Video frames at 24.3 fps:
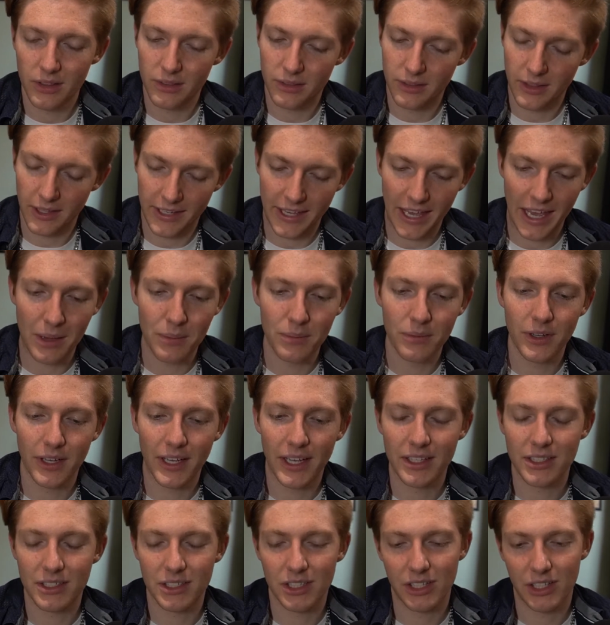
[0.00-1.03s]
The game
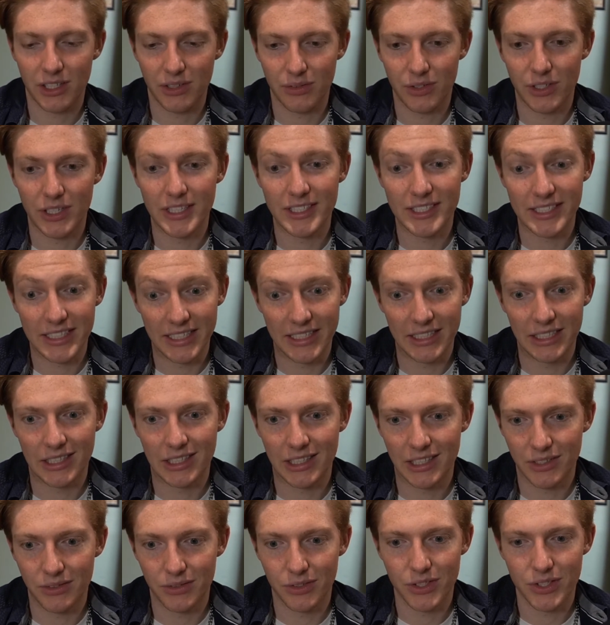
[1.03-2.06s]
against Cleveland is in
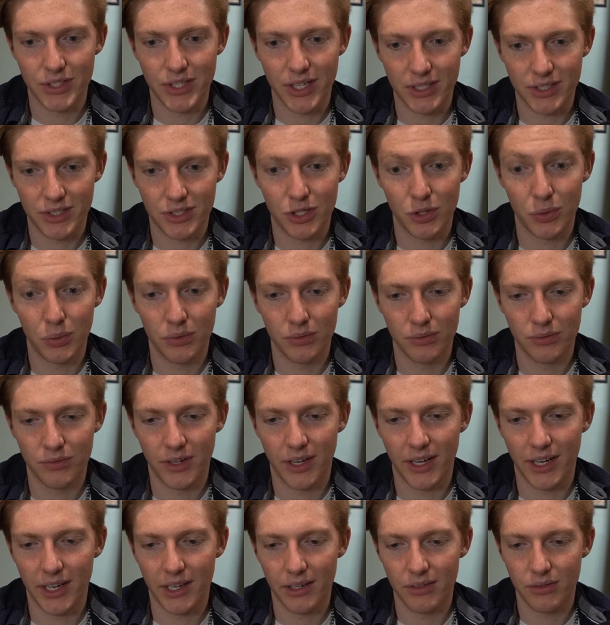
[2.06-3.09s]
Cleveland, so that's
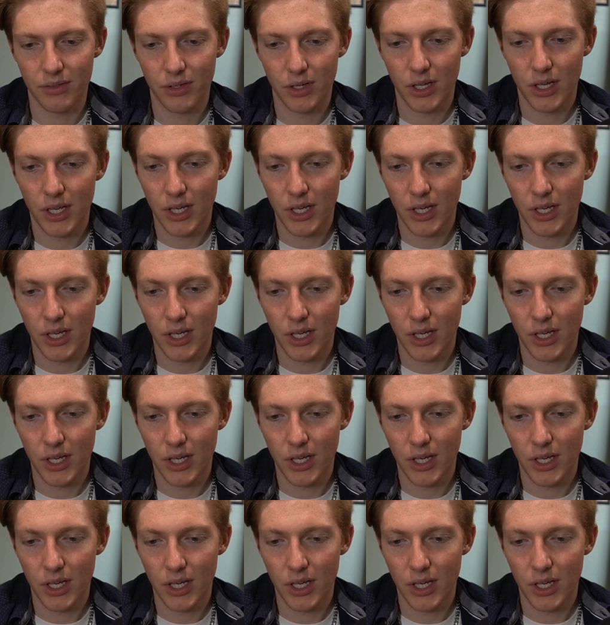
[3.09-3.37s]
2-5.